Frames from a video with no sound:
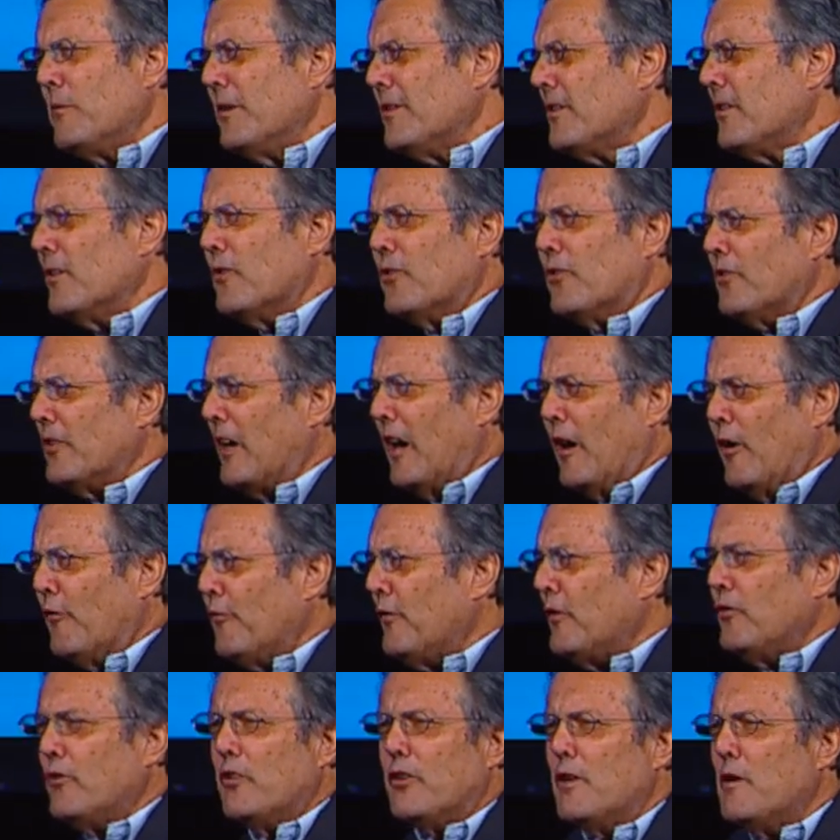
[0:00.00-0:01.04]
with yourself,
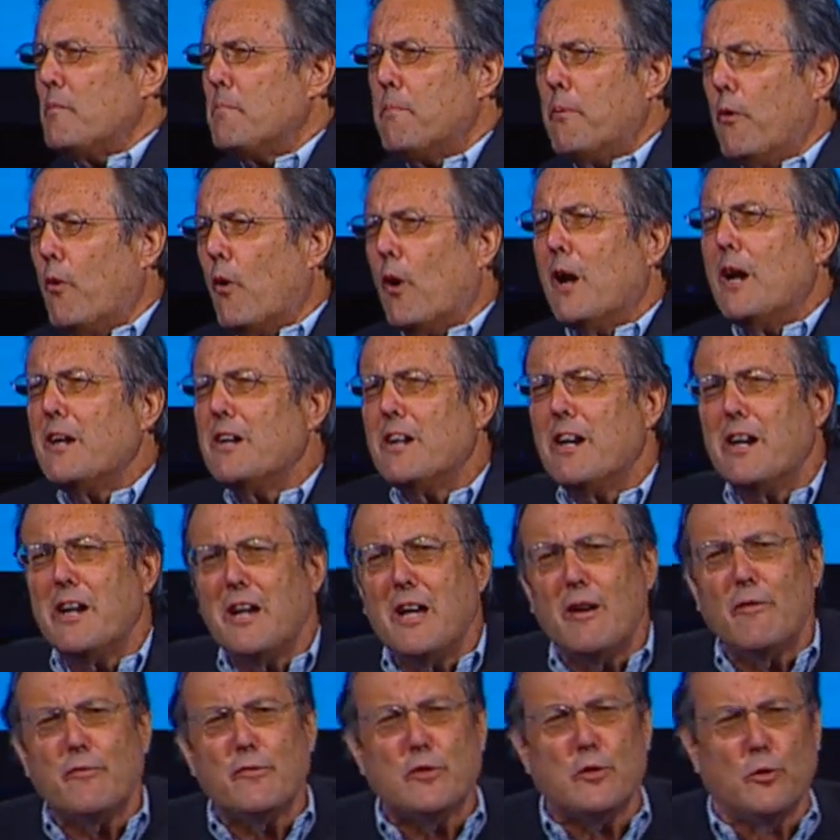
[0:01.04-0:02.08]
is it important
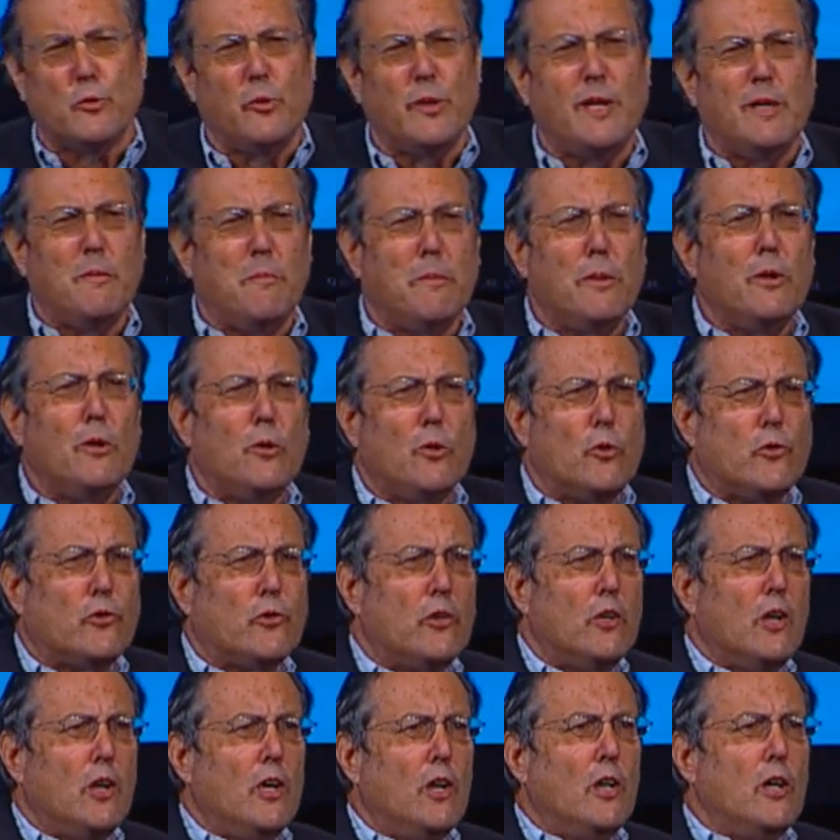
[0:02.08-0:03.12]
enough to reboot?
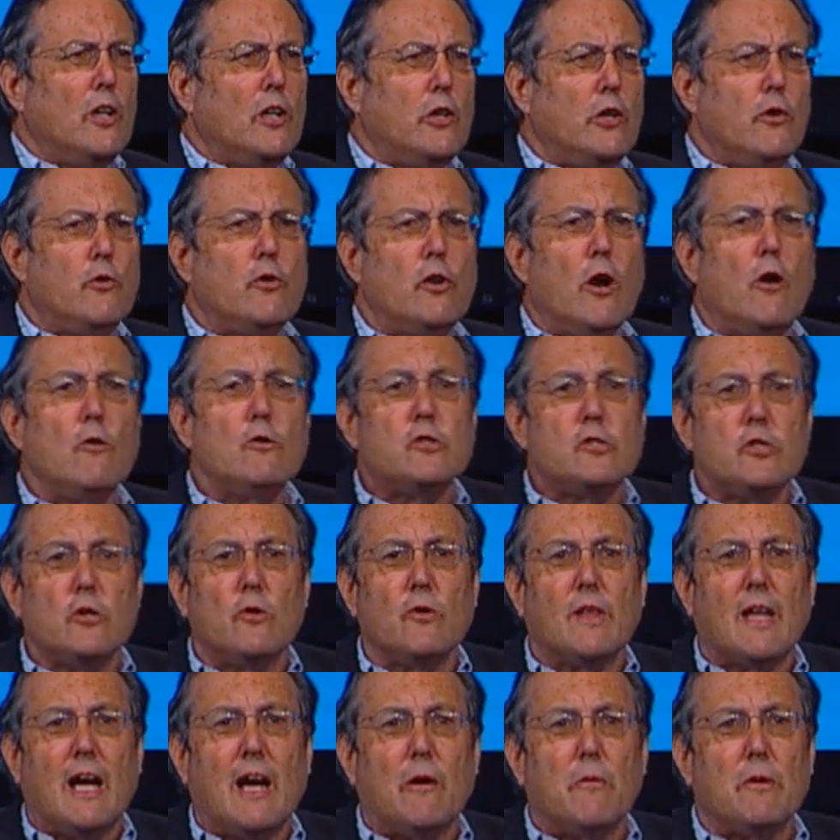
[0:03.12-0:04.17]
You don't do
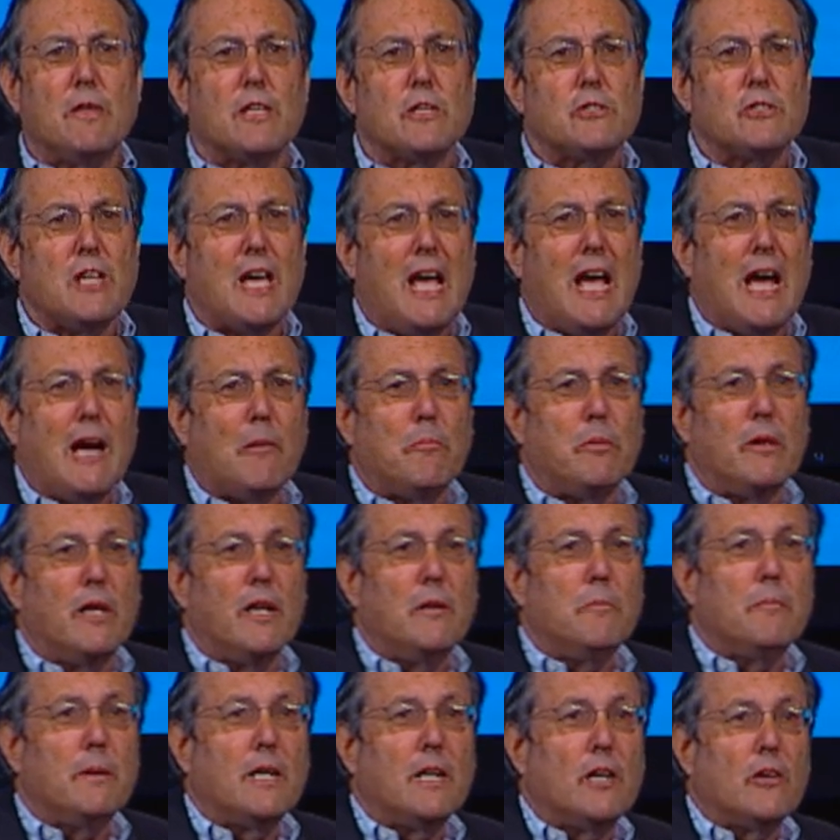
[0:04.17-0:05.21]
that with a
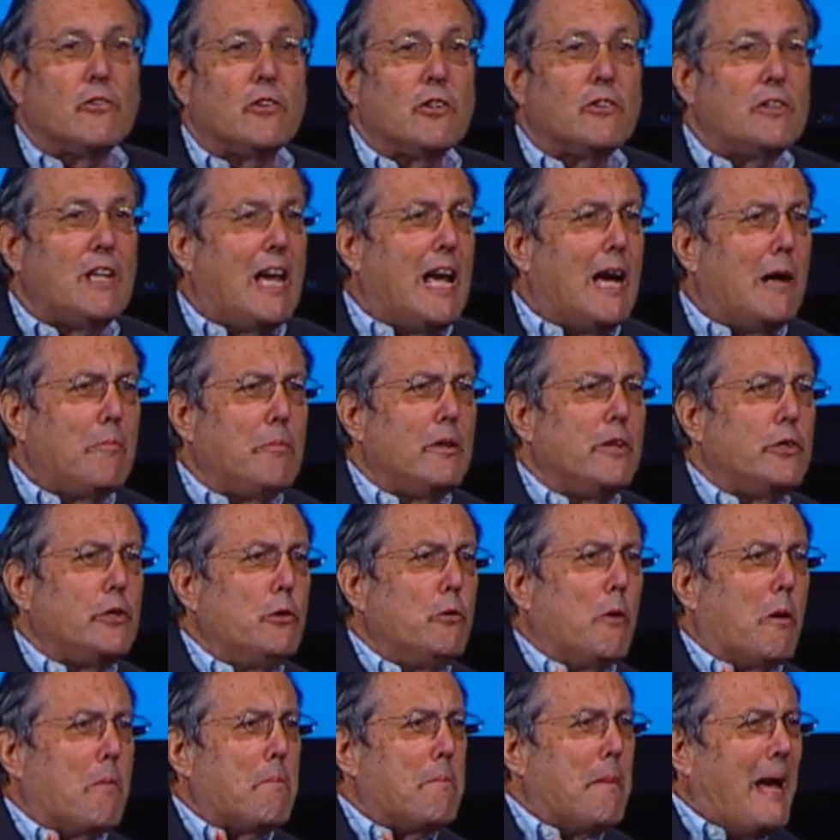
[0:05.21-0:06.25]
tablet because a tablet
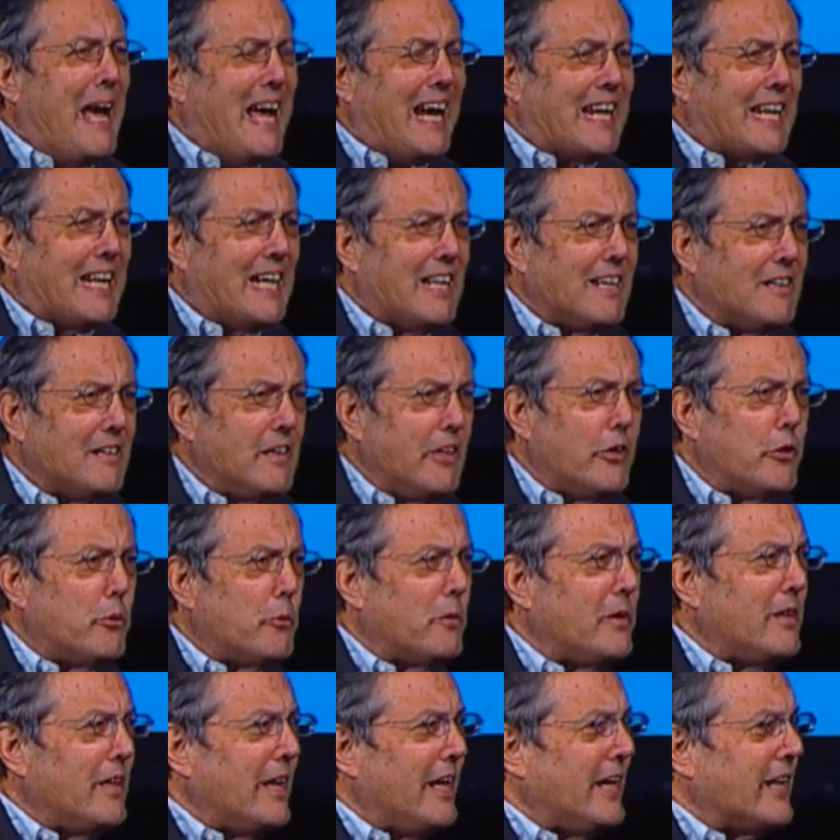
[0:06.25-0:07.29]
you are back in
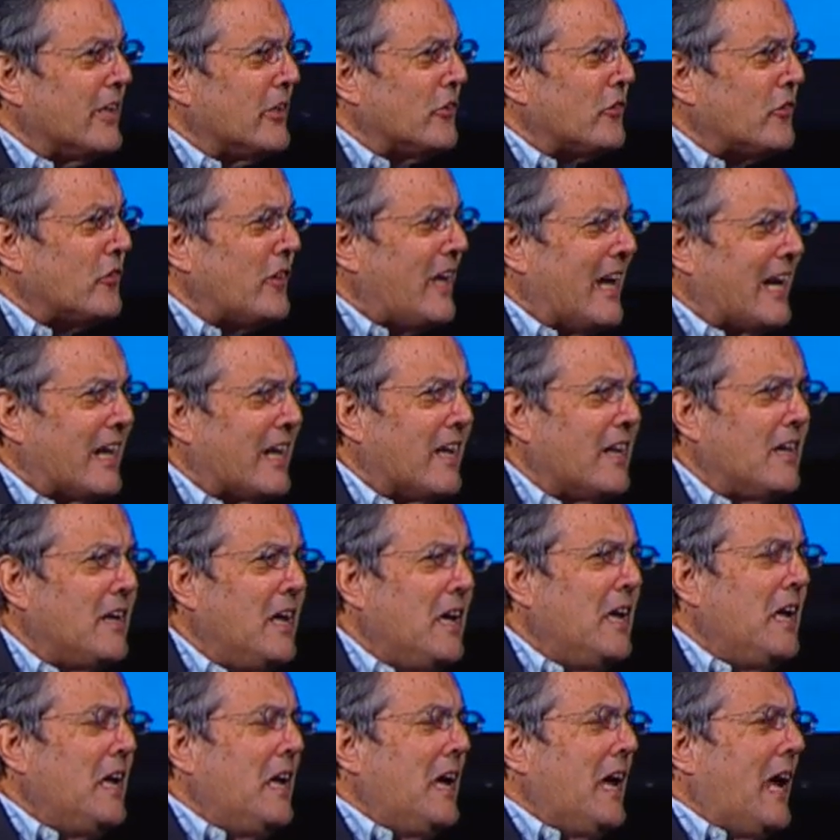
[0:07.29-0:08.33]
literally in a second,
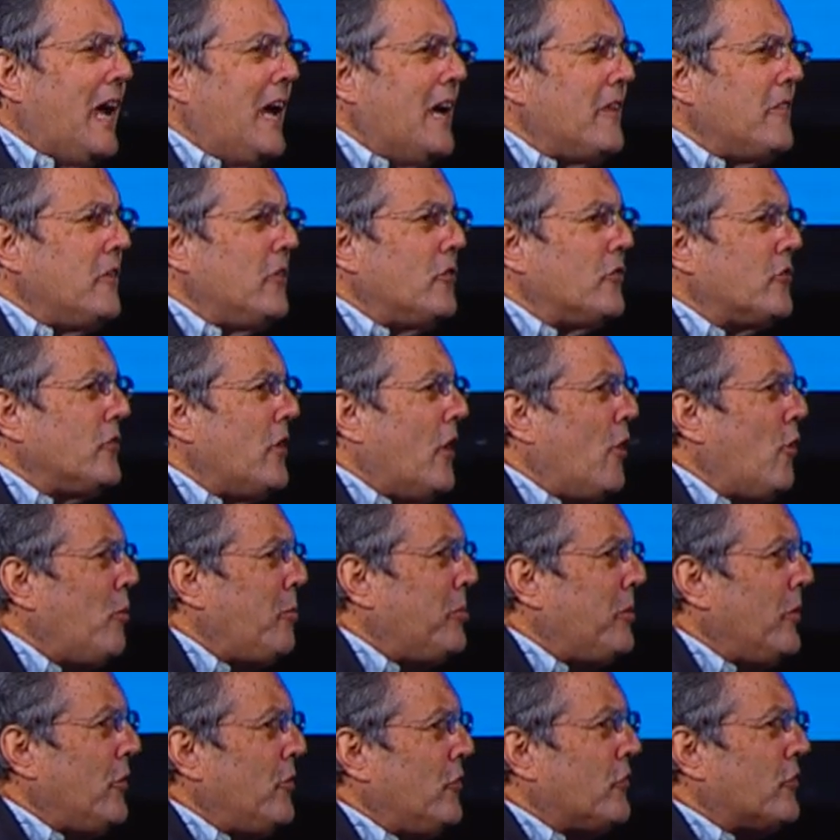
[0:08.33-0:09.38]
and there's no
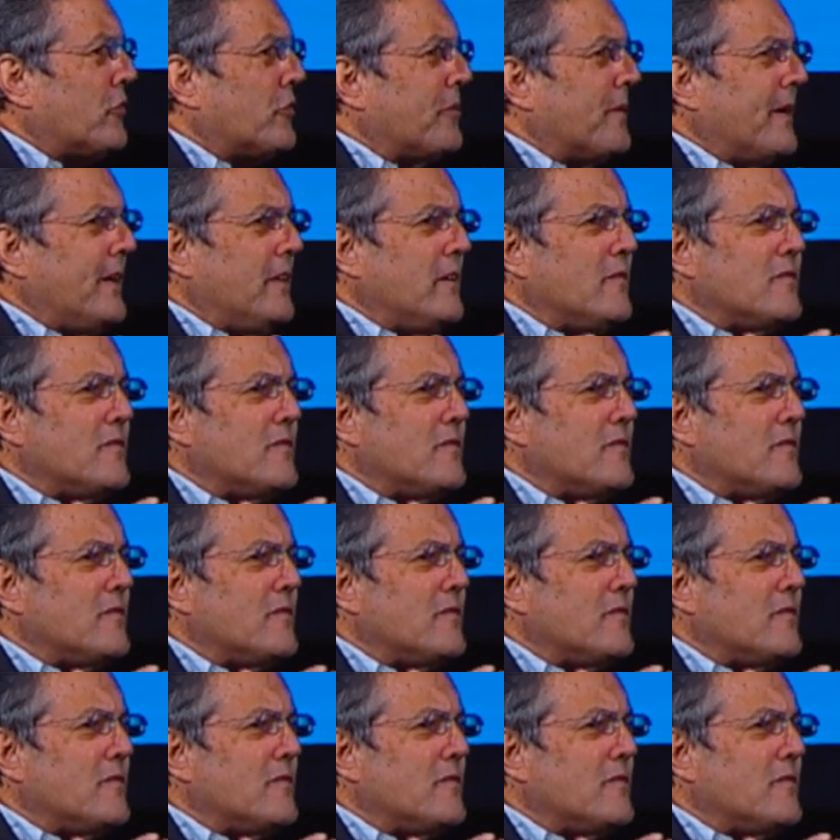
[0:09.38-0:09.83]
blue screen